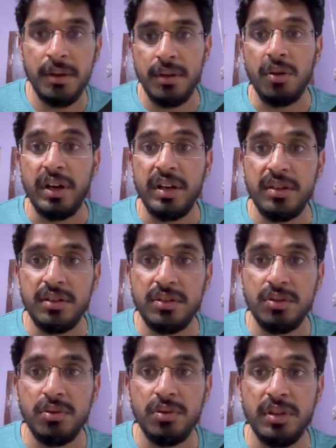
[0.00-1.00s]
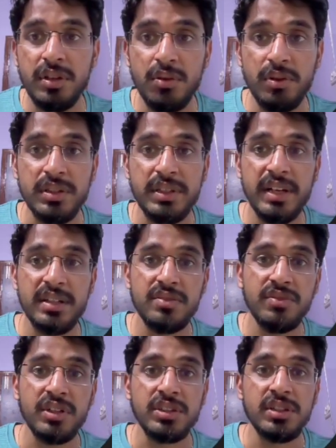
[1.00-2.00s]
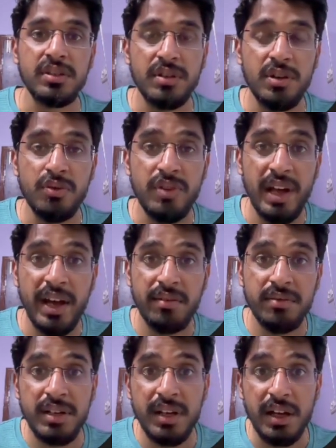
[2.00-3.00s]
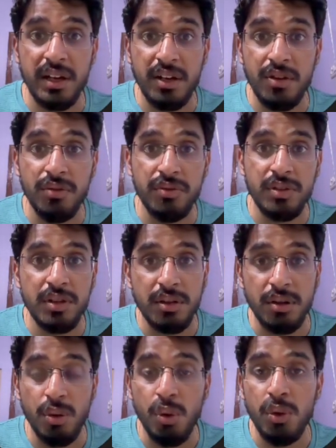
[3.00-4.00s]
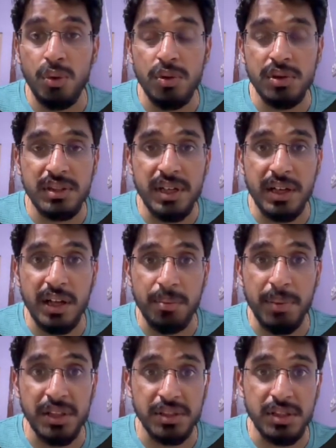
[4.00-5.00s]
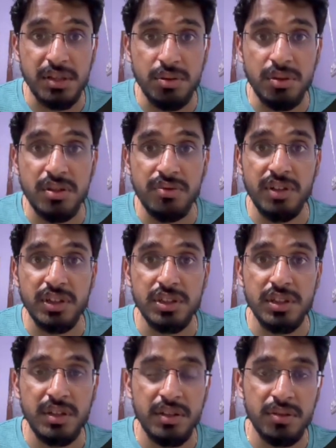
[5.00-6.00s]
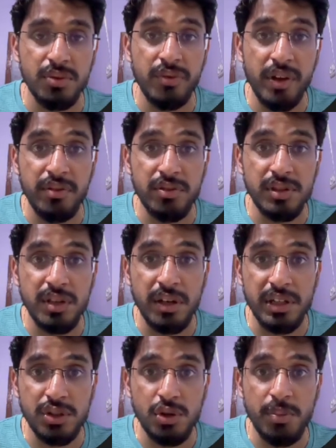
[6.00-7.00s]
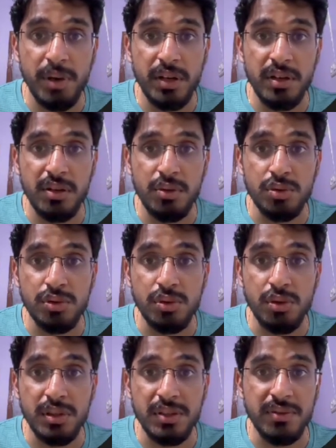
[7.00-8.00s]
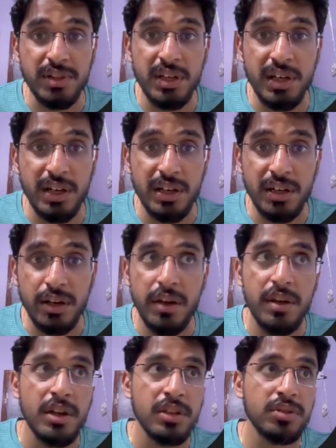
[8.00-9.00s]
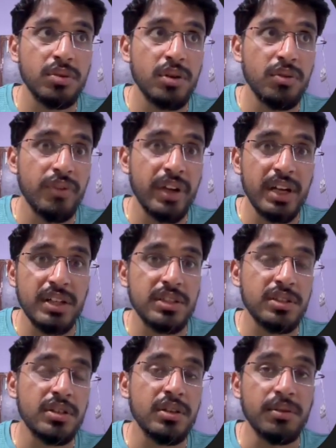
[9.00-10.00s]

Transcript: Right, so now inside this function, now we have an array of the role codes that are passed into this function. So we have used the rest operator to store this within an array. So now we can just